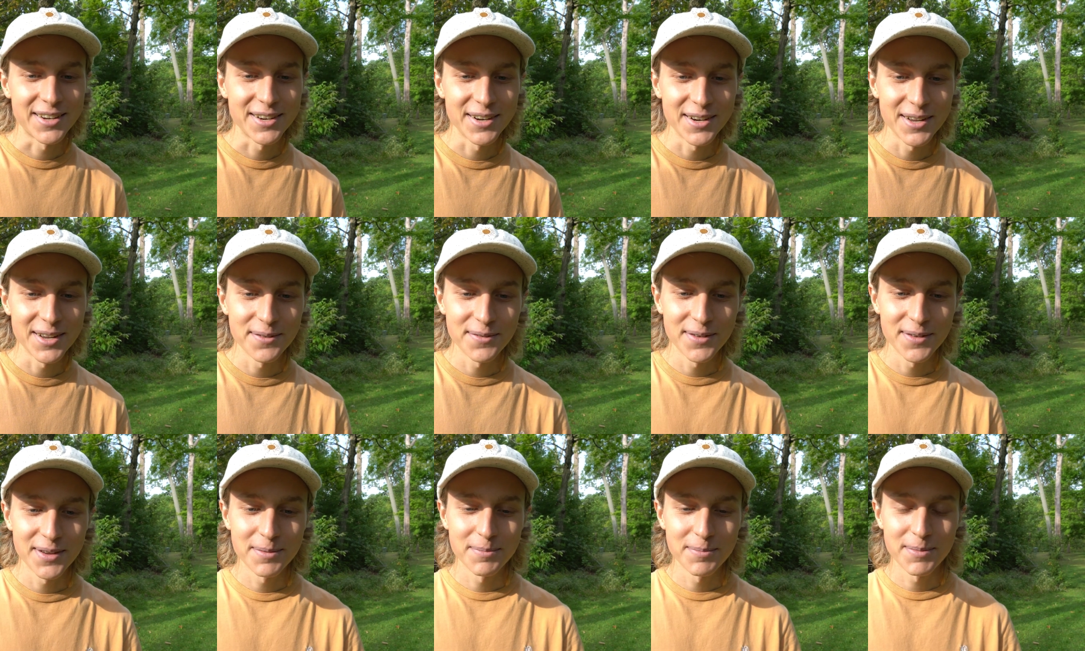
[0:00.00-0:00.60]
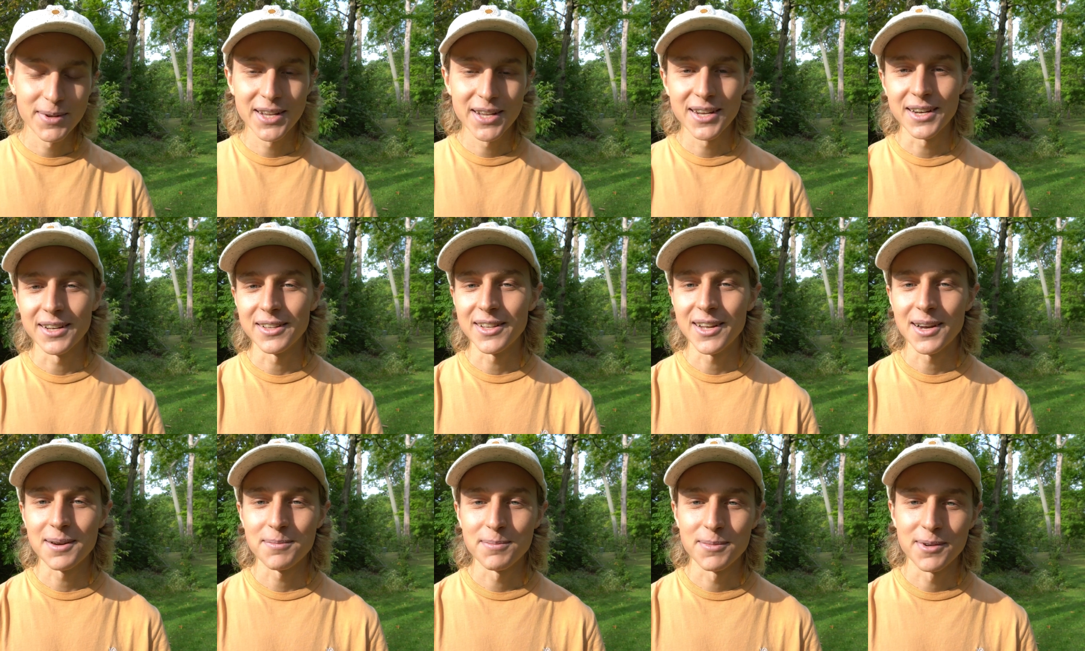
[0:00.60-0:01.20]
could even be a
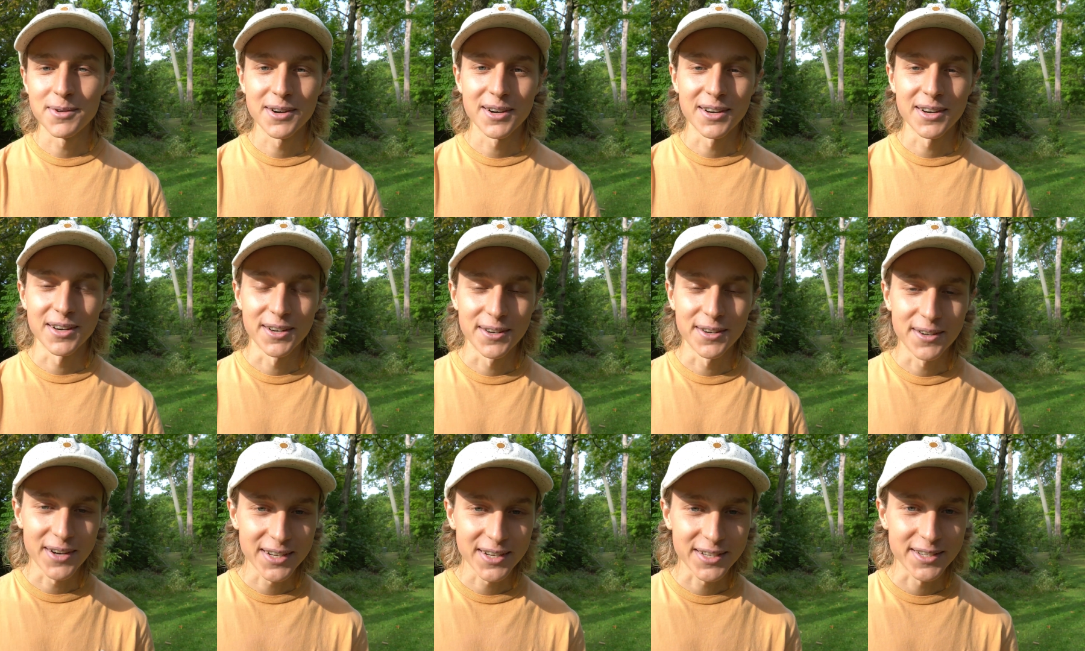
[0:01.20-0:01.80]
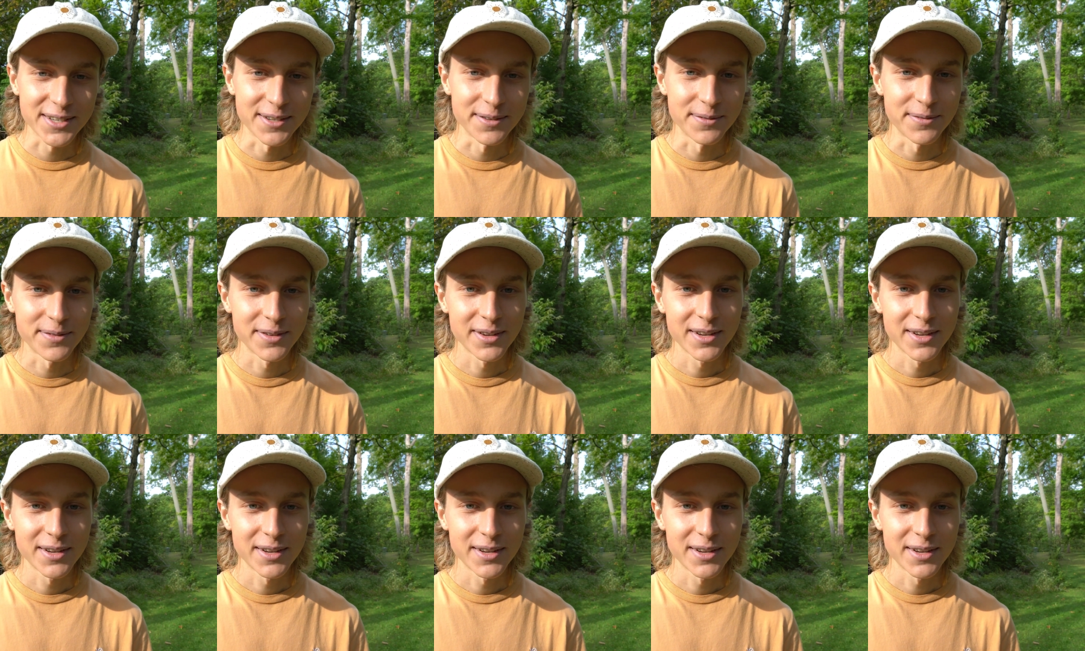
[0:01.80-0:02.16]
lot more aggressive.